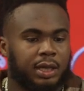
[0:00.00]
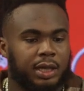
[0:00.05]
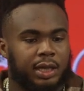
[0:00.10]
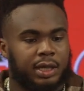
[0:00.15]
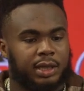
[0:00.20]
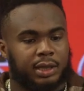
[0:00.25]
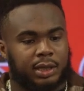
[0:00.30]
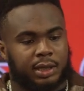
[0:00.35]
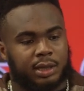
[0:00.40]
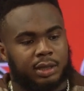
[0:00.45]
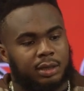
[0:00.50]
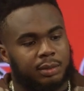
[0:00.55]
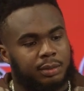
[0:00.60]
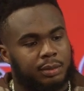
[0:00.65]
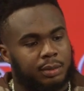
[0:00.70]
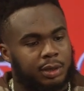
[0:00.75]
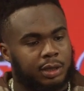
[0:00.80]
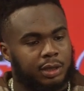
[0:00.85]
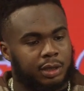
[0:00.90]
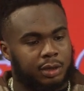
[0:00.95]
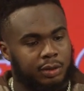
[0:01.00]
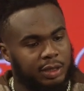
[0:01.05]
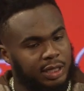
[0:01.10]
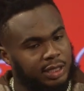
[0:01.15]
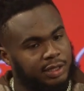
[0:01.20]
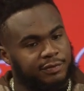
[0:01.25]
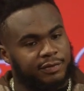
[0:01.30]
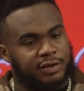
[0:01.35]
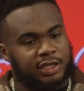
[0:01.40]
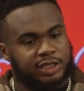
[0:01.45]
And you know,
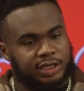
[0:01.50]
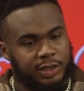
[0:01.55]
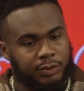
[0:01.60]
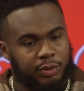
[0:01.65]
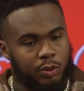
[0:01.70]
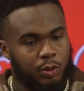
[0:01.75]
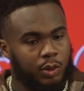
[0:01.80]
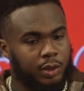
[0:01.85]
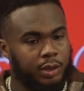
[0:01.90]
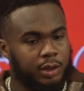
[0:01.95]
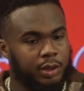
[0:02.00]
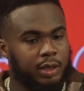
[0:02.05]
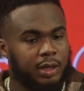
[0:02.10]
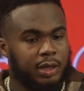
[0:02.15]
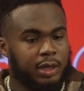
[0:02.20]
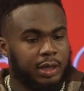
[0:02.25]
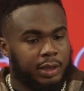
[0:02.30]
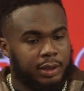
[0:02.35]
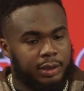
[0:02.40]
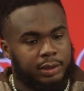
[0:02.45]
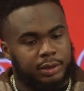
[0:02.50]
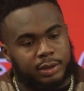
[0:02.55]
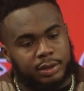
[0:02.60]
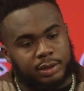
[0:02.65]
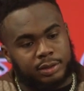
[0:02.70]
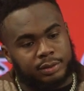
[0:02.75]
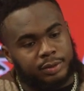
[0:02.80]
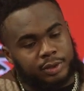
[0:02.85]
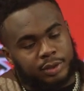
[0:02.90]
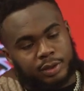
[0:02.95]
not the finish that we wanted, and
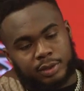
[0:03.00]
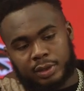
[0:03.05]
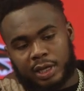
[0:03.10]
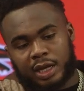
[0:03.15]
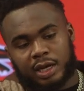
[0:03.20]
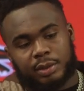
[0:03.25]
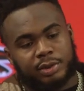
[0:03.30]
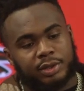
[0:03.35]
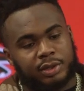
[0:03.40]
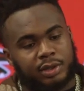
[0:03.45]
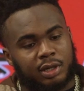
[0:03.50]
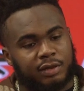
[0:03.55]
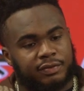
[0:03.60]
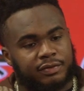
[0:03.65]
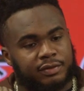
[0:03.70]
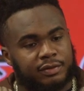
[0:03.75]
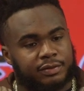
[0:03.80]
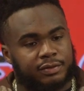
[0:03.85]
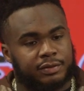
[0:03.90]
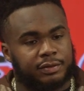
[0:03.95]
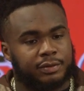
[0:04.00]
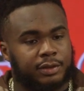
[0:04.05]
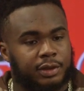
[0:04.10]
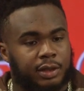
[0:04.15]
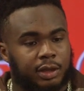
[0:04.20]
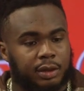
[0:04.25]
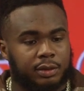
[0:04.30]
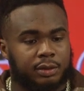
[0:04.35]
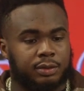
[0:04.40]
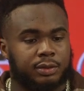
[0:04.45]
you know, got to build off of you
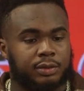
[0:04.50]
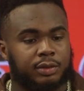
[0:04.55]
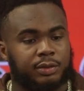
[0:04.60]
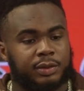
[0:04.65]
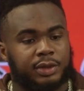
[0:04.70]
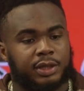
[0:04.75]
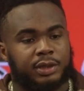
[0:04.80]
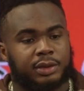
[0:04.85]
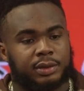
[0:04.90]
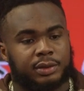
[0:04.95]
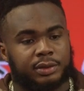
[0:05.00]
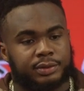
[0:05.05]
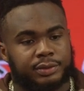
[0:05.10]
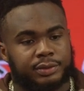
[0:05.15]
know what we did.